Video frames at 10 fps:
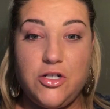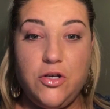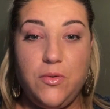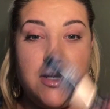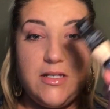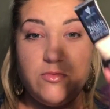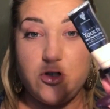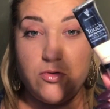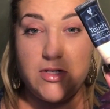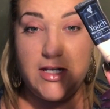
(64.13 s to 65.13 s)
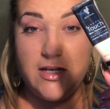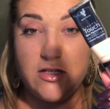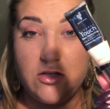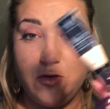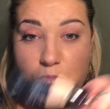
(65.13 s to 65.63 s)
do is I'm just going to take
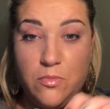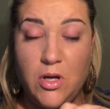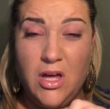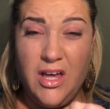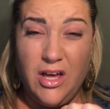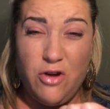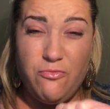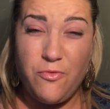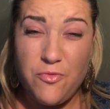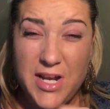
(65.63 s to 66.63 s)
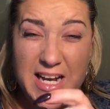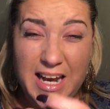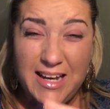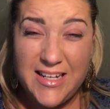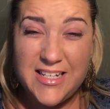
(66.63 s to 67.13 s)
a really
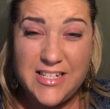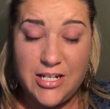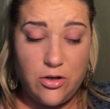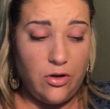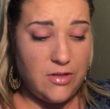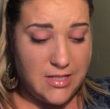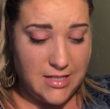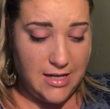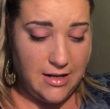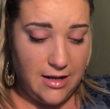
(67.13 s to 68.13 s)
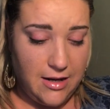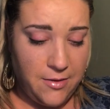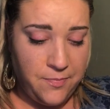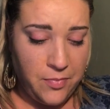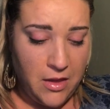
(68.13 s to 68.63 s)
light
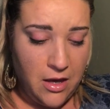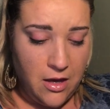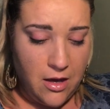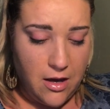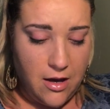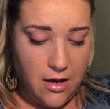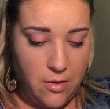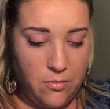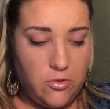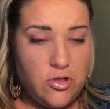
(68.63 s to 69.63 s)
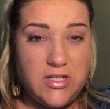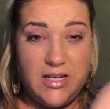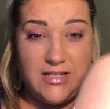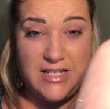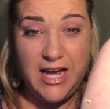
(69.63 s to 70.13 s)
concealer, just
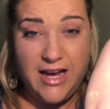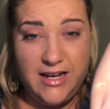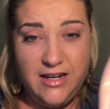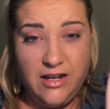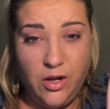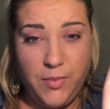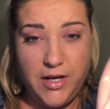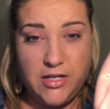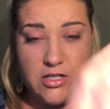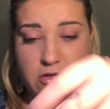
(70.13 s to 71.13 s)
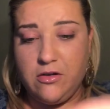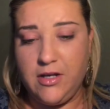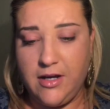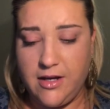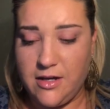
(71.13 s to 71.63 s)
a tiny little bit on
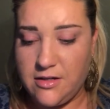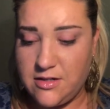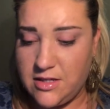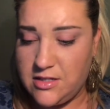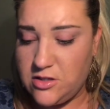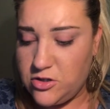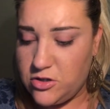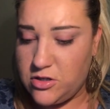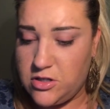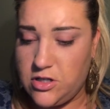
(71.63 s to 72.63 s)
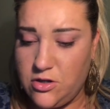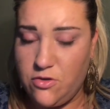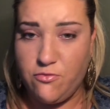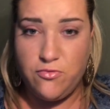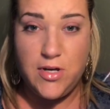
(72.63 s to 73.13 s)
your hand. This is just
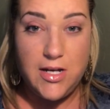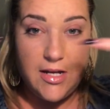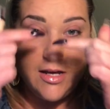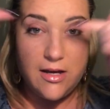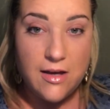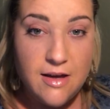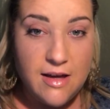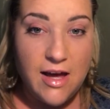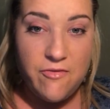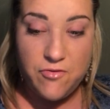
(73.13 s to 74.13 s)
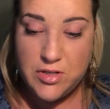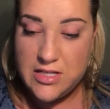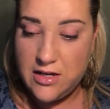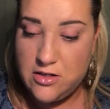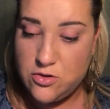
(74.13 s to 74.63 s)
to really
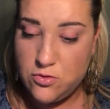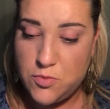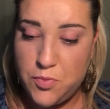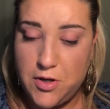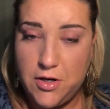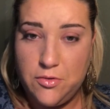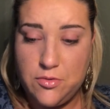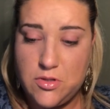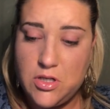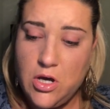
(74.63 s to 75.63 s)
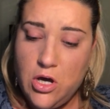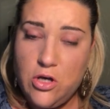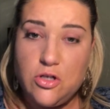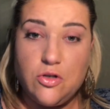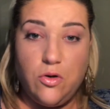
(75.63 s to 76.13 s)
emphasize those brows.
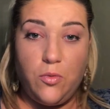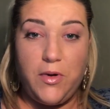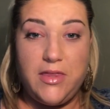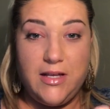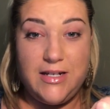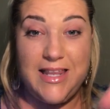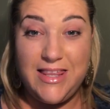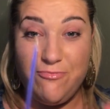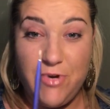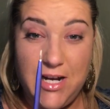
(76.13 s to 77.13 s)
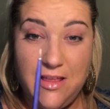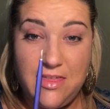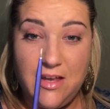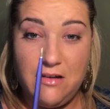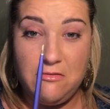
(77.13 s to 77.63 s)
So with a really
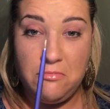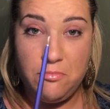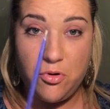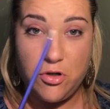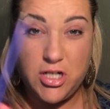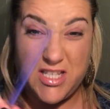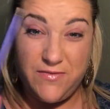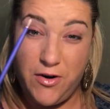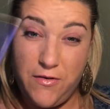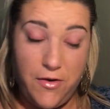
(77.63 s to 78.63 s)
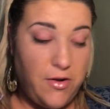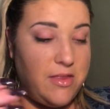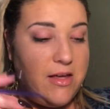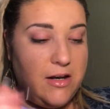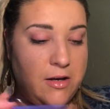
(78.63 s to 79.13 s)
thin brush, it's very
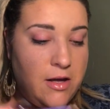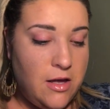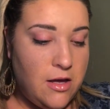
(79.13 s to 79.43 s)
thin,